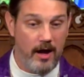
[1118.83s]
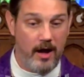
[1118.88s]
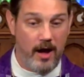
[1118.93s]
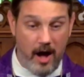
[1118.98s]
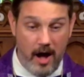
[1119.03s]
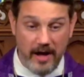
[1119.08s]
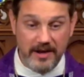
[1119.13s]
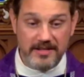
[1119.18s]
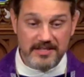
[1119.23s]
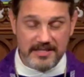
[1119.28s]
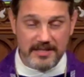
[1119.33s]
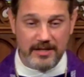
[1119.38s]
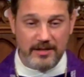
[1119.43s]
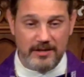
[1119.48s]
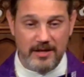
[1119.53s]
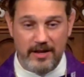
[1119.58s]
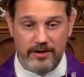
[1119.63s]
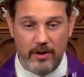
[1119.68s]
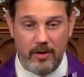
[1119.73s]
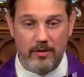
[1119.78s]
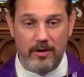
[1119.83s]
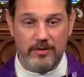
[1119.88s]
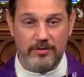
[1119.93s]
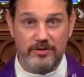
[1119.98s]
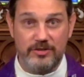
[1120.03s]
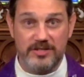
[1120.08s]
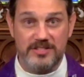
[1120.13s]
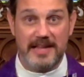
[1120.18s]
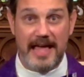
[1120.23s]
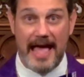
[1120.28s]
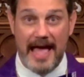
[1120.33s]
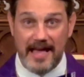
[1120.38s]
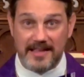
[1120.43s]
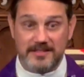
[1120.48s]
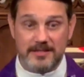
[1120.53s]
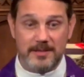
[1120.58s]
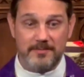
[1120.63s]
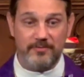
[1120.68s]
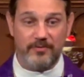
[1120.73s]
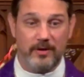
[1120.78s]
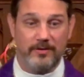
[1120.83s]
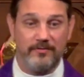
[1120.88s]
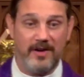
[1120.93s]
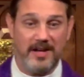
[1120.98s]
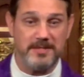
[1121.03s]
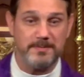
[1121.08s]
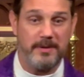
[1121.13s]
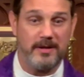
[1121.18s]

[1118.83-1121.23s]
Honestly, don't just ask them for advice.